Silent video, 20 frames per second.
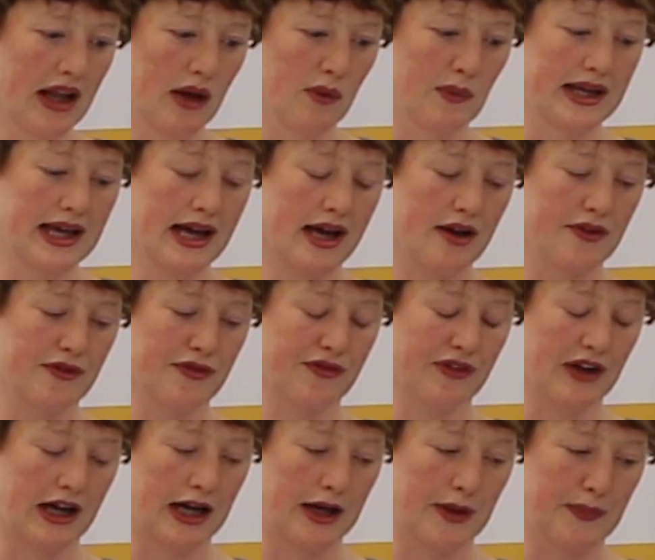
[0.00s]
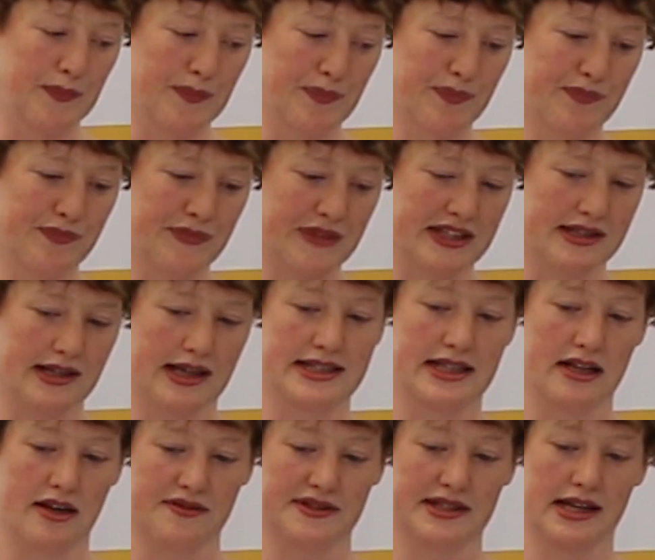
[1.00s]
we have this
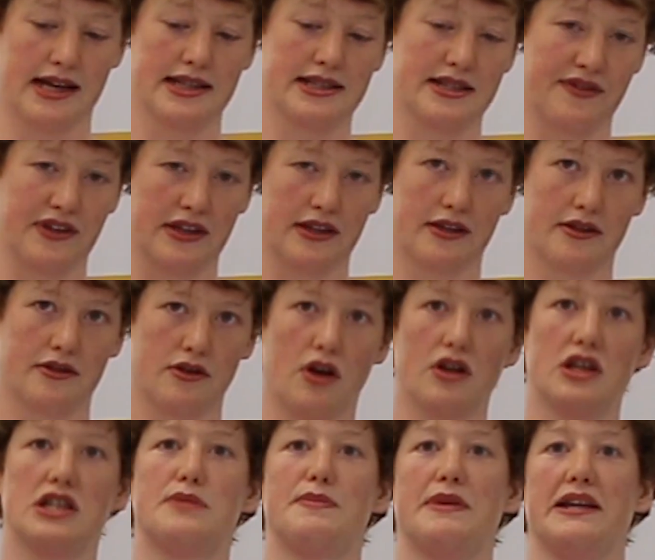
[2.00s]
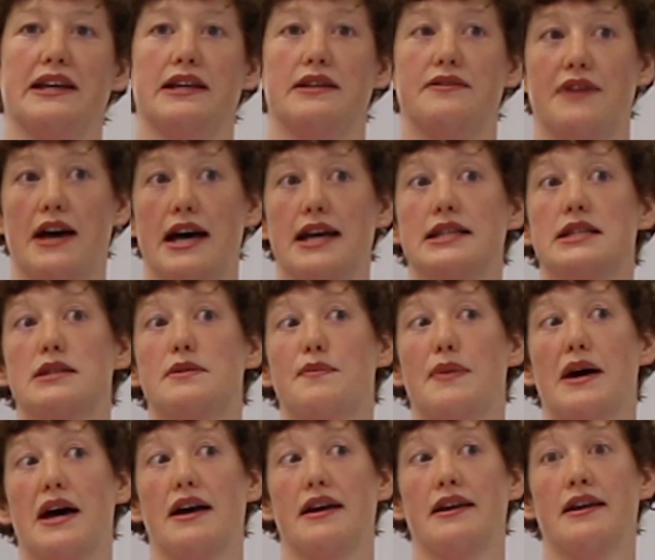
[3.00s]
idea of scientific knowledge being advanced
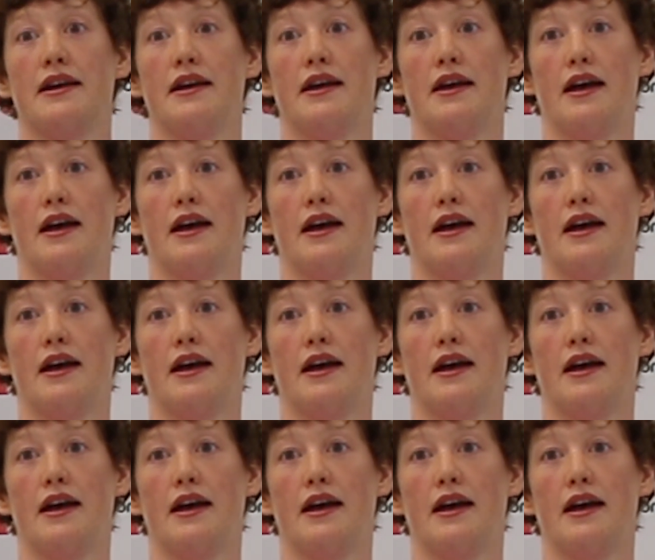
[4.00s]
by